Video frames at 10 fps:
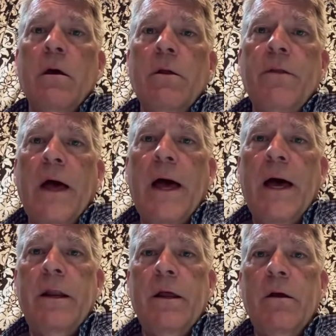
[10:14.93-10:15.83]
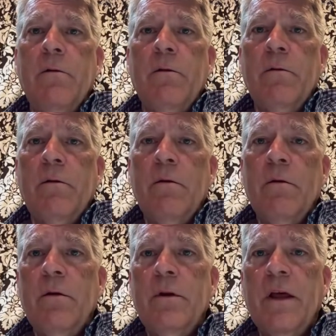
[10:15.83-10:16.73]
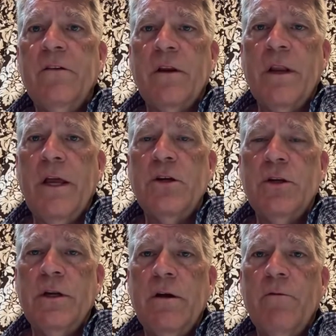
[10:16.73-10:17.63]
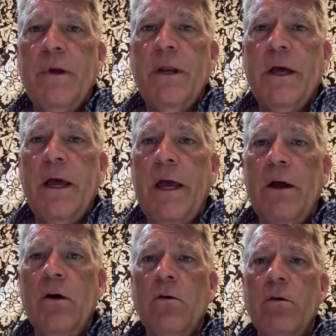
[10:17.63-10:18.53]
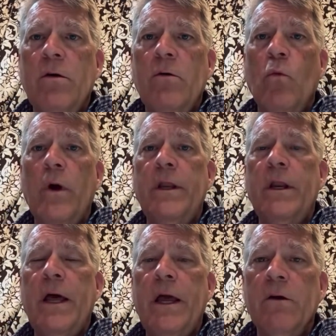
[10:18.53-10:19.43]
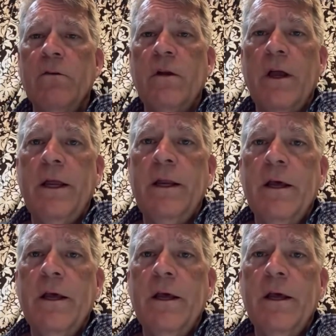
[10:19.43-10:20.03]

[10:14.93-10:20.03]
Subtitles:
that designation of being a wind and hail state